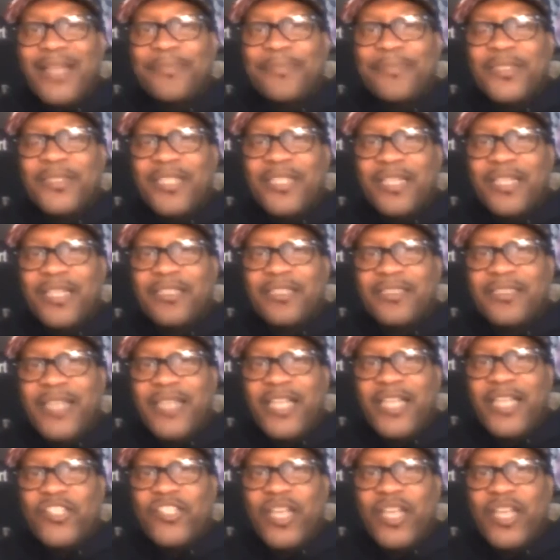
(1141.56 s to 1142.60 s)
particular
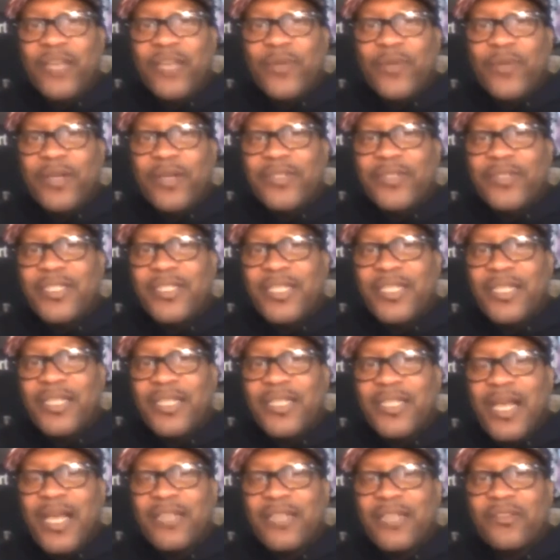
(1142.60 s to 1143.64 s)
day, January
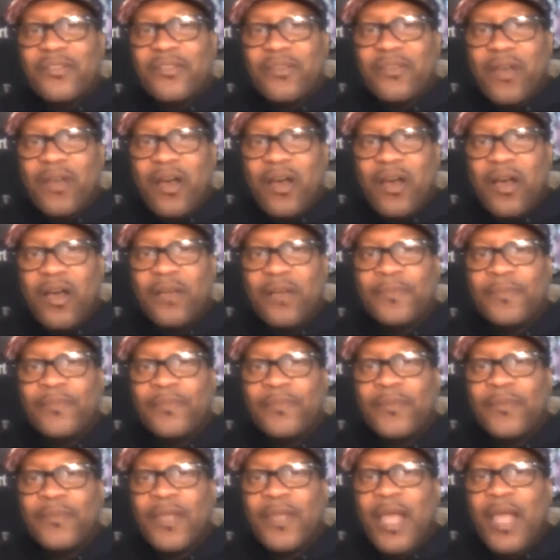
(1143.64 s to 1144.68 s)
6th, I saw
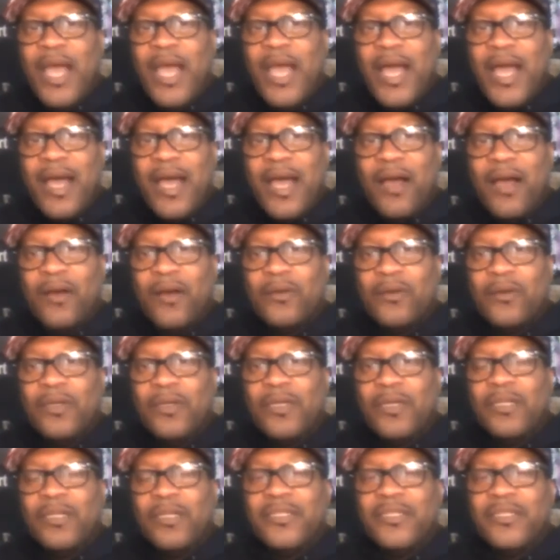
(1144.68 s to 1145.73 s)
how
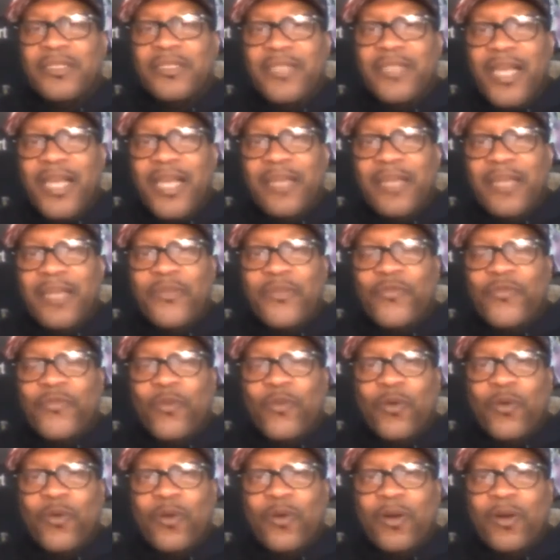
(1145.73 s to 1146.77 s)
the day
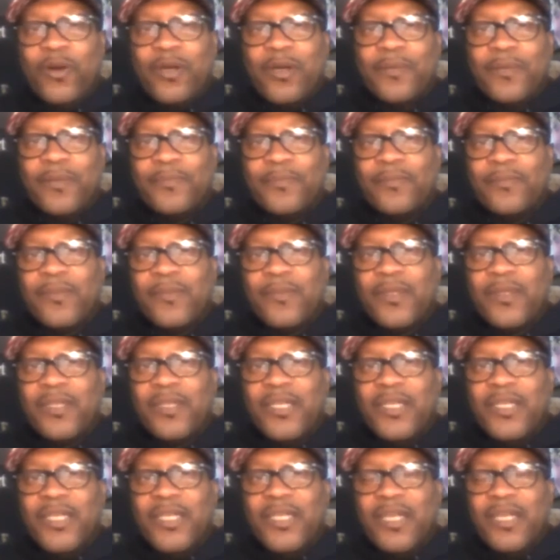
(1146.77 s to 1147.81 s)
before
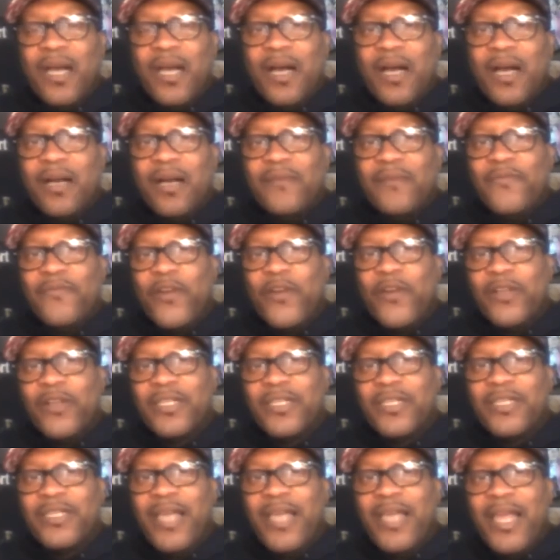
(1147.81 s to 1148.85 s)
the
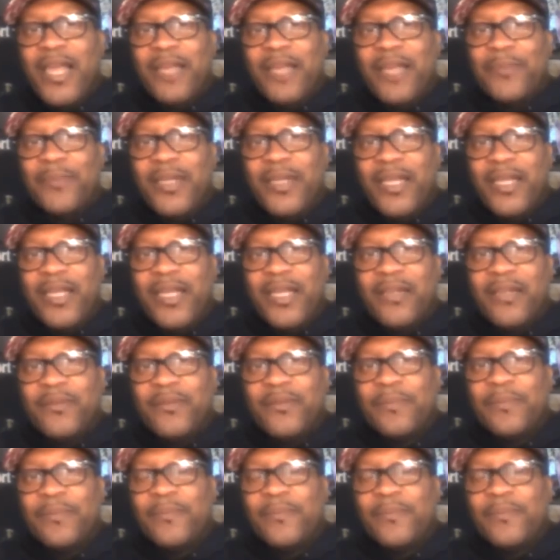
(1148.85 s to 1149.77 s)
verdict came in